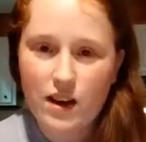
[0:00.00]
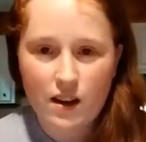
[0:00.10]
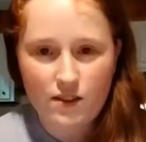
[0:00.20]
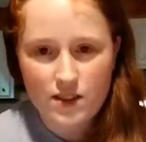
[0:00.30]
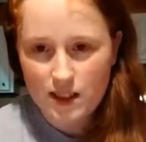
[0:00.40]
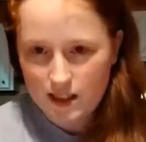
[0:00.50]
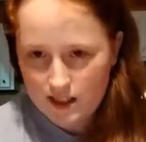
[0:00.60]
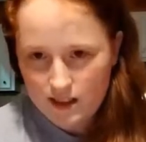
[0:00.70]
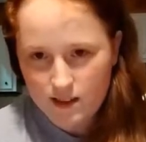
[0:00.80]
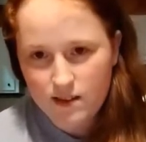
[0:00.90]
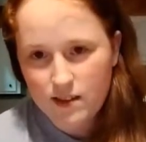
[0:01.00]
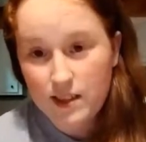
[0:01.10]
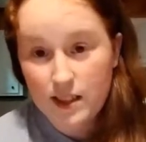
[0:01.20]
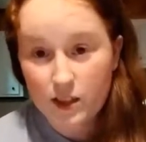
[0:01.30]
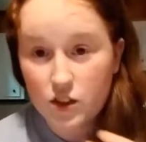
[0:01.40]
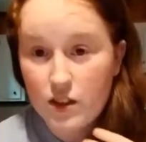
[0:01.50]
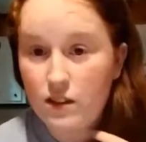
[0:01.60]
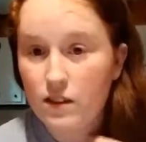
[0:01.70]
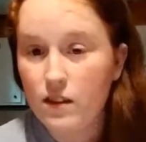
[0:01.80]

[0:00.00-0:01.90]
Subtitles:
kind of solicit attention.